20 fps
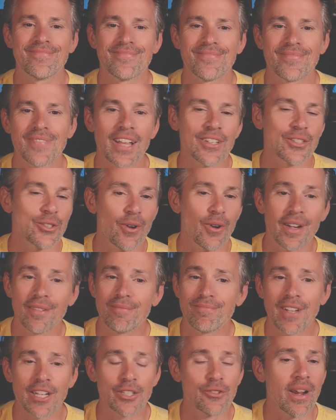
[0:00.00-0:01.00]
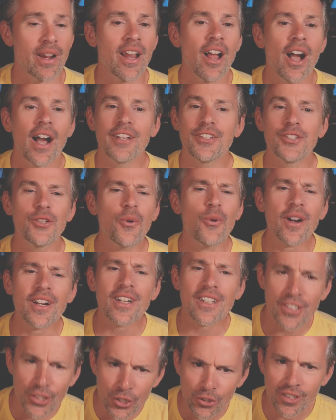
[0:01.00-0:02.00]
That's great. That's great. You are
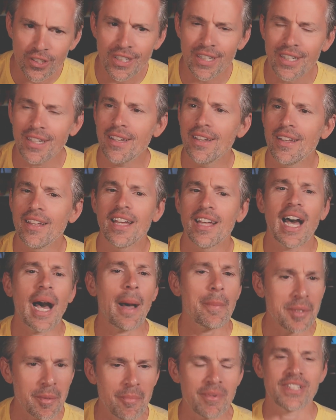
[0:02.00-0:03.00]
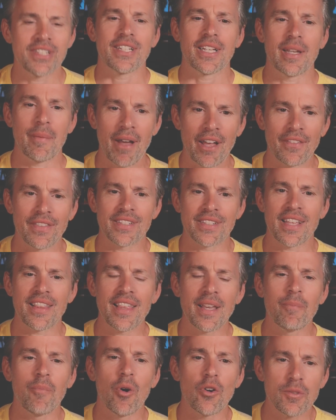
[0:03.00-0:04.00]
clearly optimistic about this. I
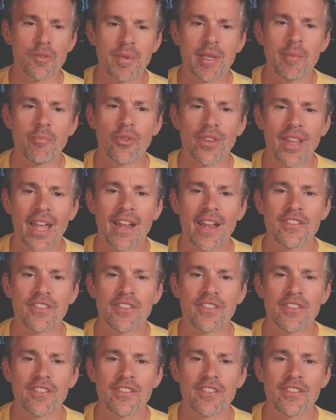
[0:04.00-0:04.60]
think most people that have